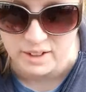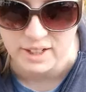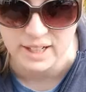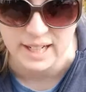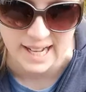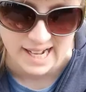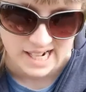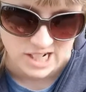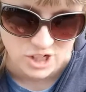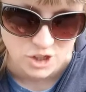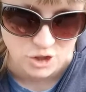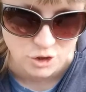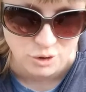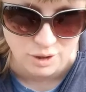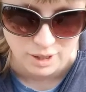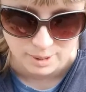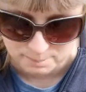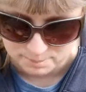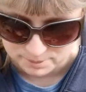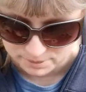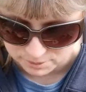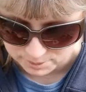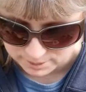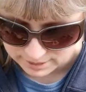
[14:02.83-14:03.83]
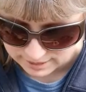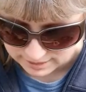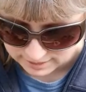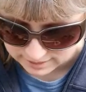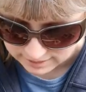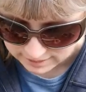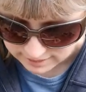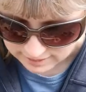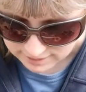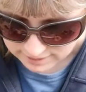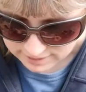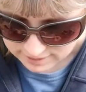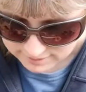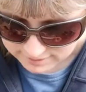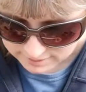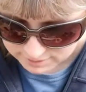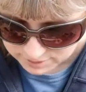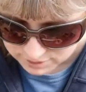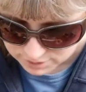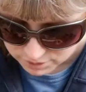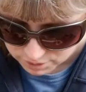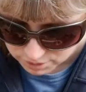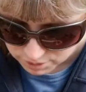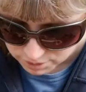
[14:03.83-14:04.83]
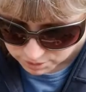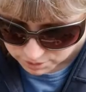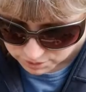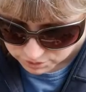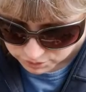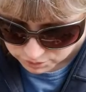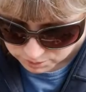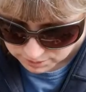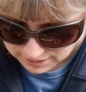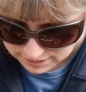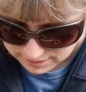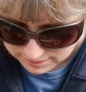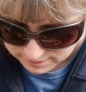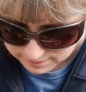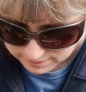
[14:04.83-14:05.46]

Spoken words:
a cash crop as well. So you grow sweet